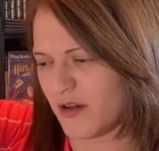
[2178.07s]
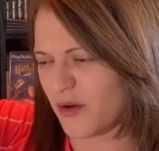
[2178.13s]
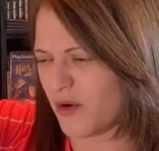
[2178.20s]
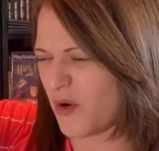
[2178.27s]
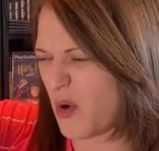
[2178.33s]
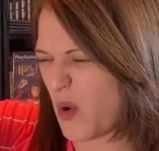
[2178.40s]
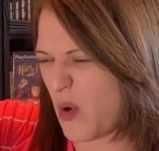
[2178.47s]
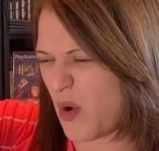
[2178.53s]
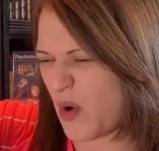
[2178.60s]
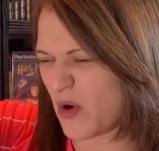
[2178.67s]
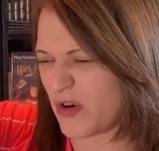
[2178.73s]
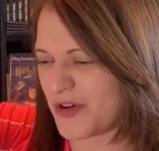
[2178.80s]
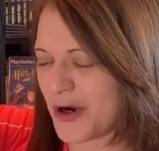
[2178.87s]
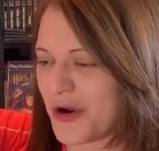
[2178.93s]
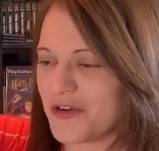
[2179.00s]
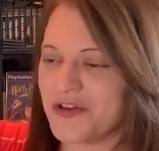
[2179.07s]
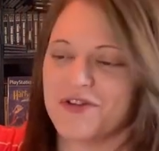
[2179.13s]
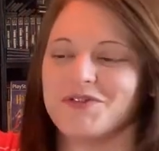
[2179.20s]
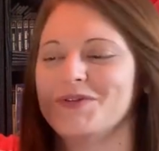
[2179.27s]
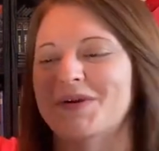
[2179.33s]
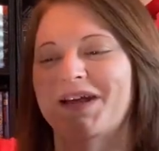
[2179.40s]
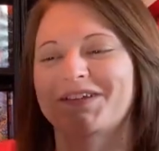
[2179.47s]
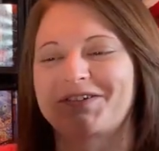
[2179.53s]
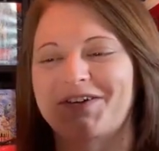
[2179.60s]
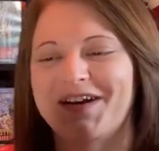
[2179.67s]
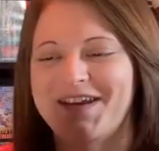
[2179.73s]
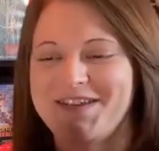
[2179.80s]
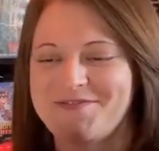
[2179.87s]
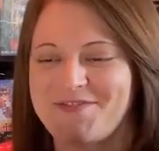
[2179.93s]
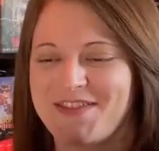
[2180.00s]
Oh god, you hardly got
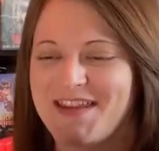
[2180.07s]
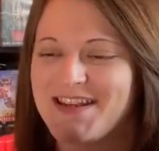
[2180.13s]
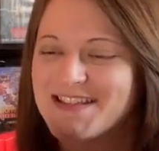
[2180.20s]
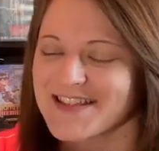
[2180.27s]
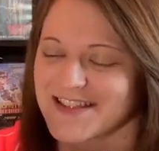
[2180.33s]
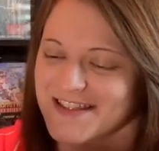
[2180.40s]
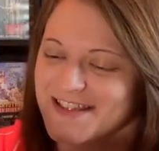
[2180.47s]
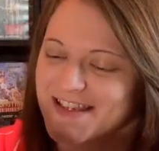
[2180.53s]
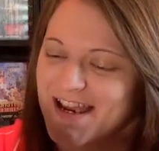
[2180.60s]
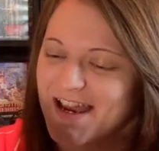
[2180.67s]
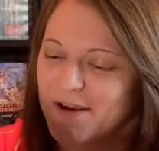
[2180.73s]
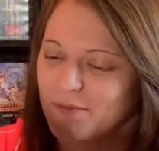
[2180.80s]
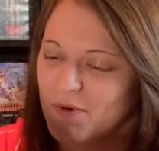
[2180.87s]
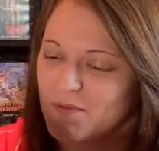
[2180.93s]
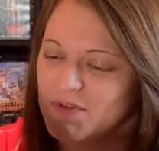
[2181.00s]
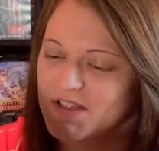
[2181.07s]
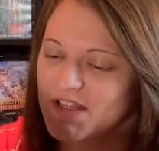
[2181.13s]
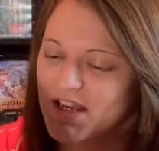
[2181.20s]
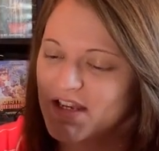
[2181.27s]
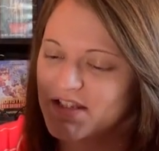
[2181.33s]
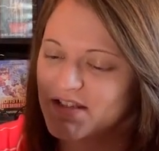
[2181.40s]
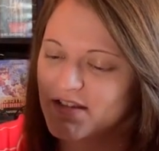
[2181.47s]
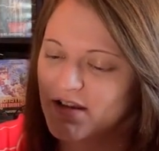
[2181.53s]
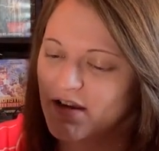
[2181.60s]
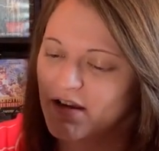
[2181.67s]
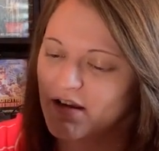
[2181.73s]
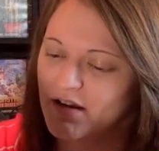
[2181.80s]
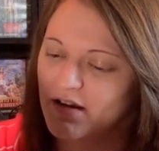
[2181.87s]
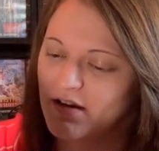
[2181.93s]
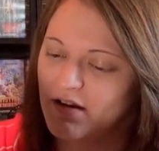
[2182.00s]
any for these at the time. When was this?
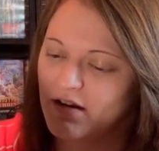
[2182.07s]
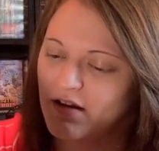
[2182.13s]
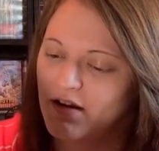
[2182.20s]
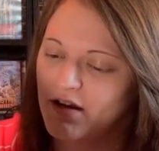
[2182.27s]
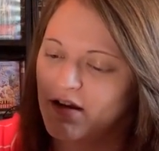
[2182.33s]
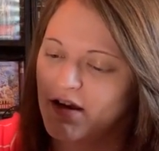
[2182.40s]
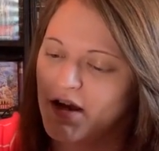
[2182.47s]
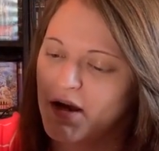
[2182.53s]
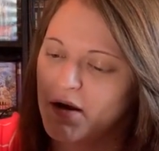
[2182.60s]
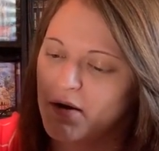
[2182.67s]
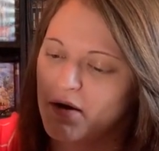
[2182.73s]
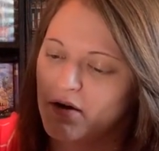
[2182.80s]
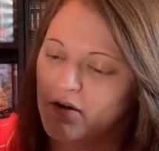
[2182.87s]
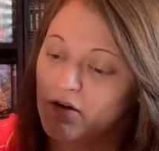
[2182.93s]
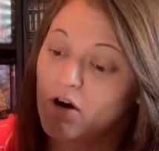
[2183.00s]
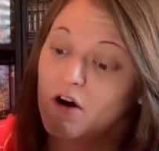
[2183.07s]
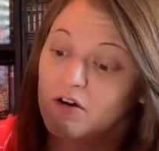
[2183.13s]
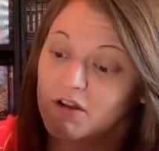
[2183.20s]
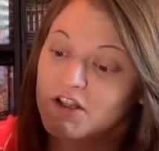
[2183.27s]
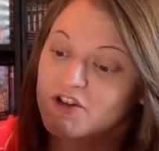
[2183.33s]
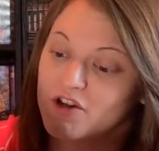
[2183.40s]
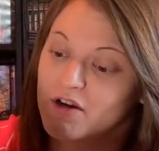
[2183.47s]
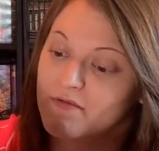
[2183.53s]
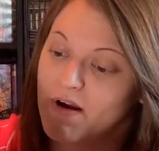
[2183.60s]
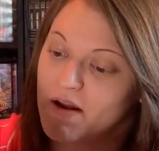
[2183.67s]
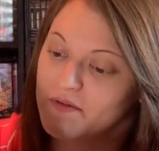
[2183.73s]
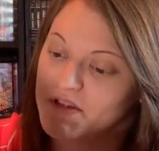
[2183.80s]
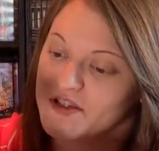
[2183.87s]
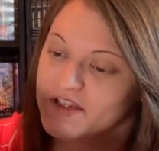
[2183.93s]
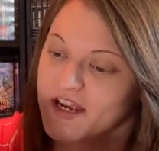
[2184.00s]
Oh, literally
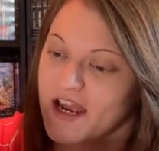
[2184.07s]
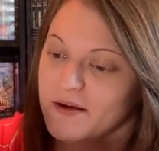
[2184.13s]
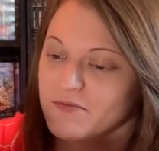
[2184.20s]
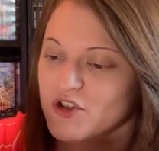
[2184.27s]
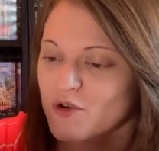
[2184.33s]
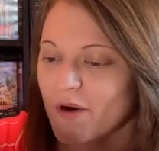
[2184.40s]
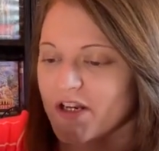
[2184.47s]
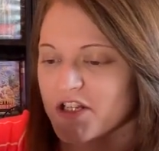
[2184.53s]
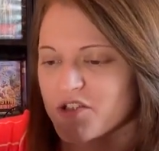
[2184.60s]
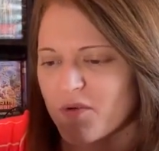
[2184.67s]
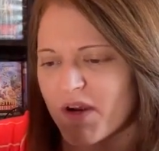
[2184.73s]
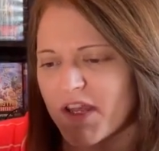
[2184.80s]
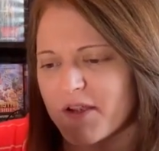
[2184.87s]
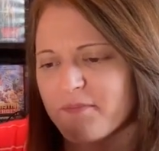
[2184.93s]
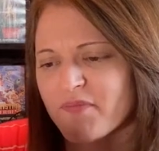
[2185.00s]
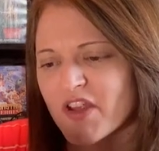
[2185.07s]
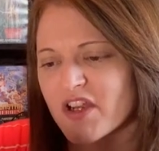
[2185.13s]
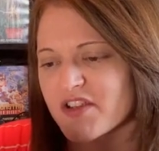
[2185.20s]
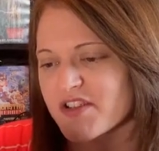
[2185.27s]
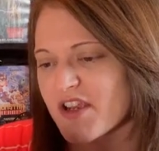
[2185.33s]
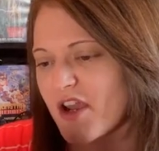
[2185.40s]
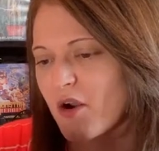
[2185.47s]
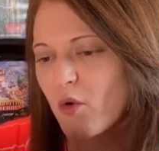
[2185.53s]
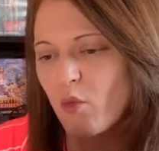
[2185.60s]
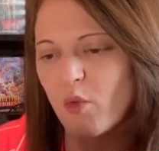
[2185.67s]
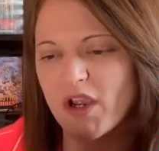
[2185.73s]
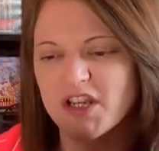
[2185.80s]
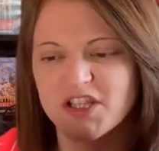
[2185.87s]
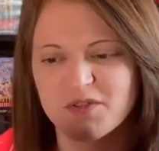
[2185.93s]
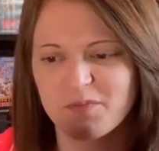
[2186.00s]
around this time, 2020. So
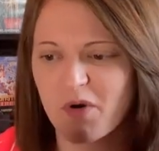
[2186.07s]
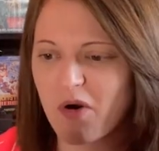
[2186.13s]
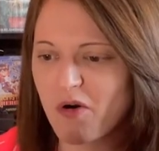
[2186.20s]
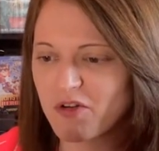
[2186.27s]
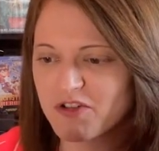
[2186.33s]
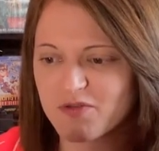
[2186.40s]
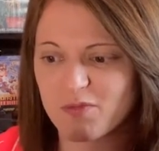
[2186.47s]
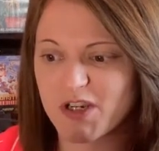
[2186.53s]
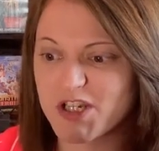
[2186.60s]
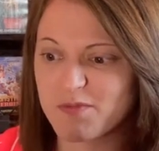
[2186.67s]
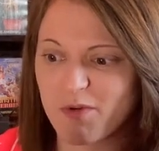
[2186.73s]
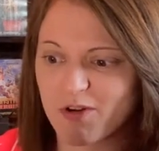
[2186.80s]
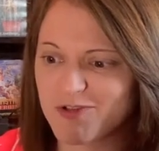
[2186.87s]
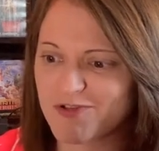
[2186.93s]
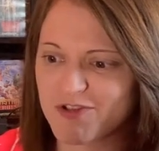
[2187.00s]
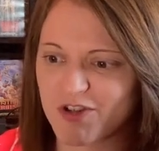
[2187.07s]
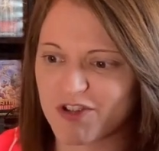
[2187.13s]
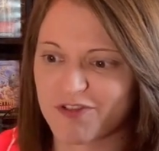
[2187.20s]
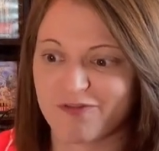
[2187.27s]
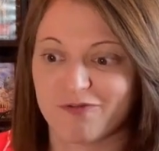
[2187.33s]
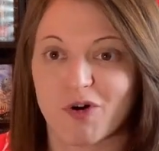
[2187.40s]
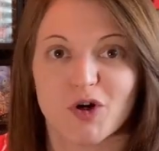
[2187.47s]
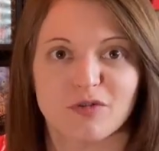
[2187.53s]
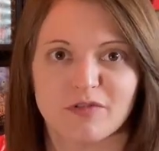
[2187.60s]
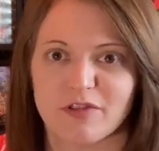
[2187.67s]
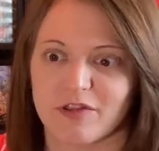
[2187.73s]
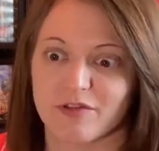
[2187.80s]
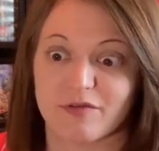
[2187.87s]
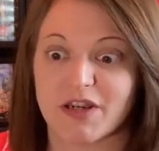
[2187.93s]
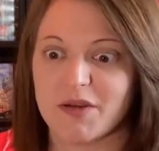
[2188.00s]
Wii Sports Resorts, £4
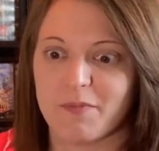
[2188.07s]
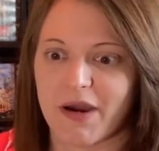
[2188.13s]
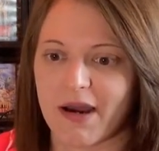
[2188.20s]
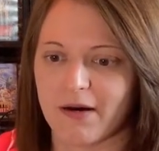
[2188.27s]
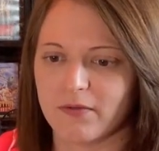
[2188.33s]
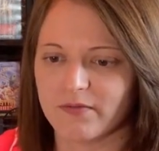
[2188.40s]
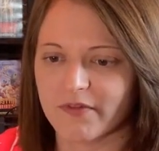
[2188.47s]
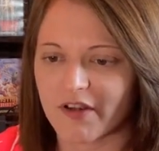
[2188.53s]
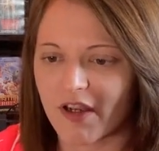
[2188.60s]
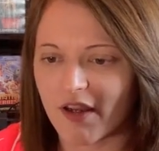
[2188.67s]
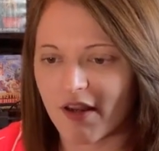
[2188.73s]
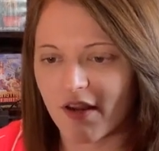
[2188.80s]
and £3.